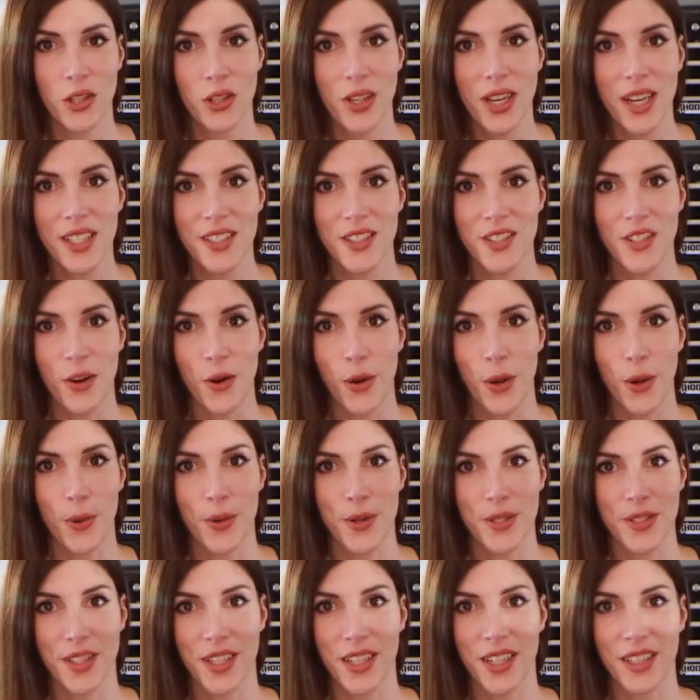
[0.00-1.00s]
You guys know I
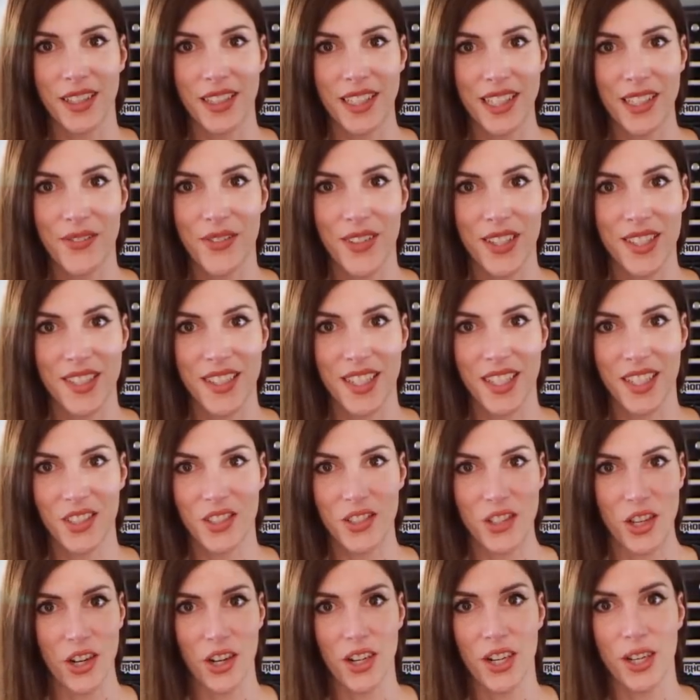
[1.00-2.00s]
wasn't gonna leave this
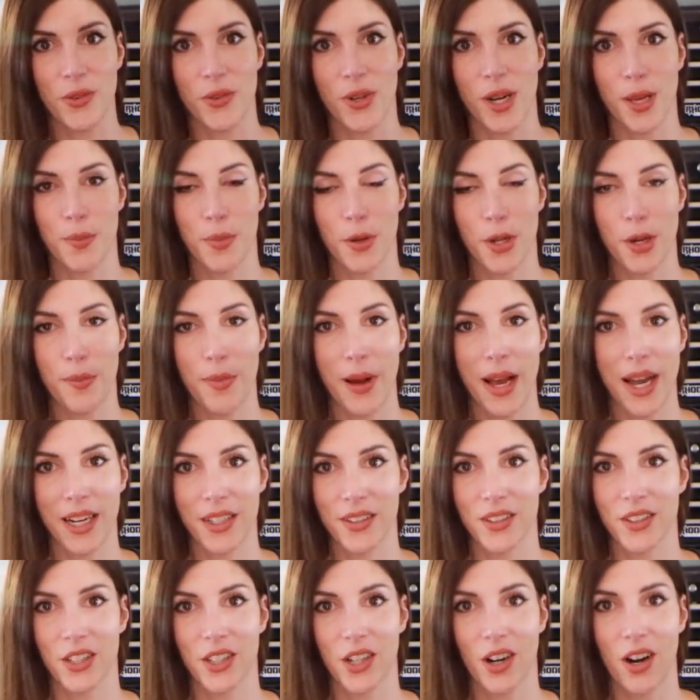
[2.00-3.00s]
thing dirty when I put it
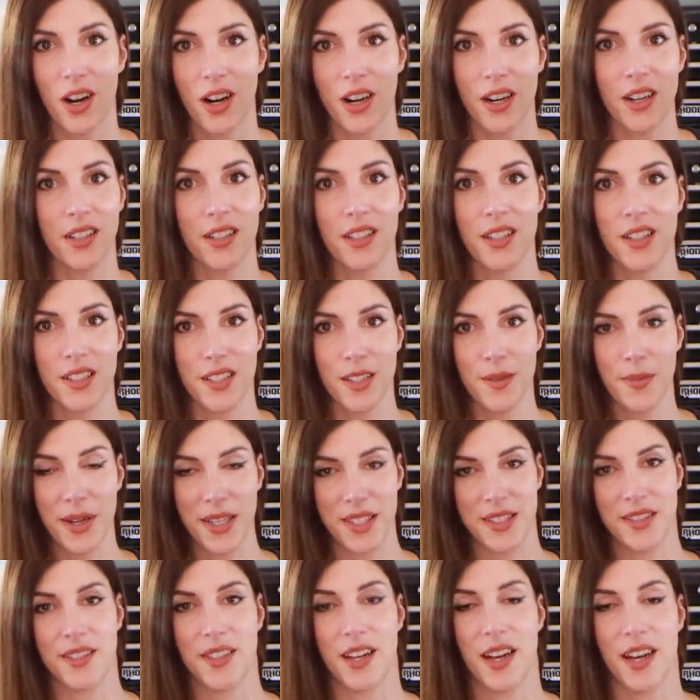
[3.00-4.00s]
back in the car. That's not
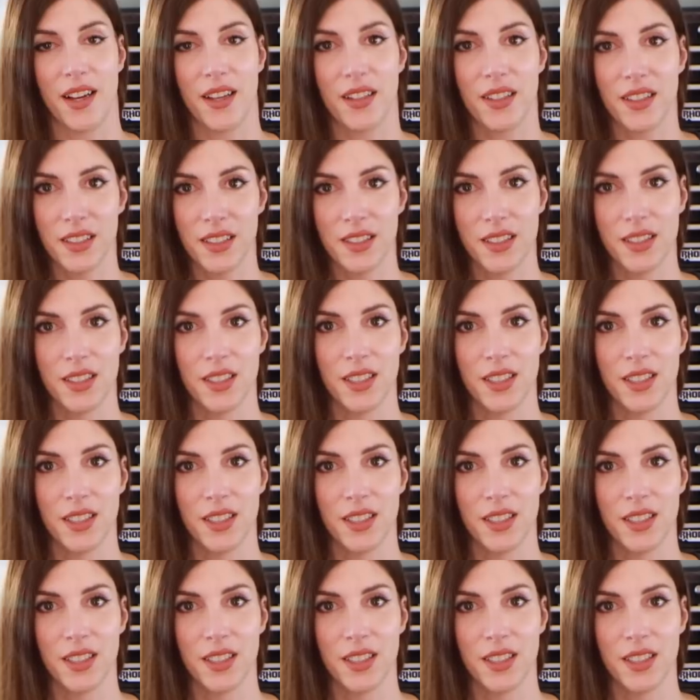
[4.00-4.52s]
my style.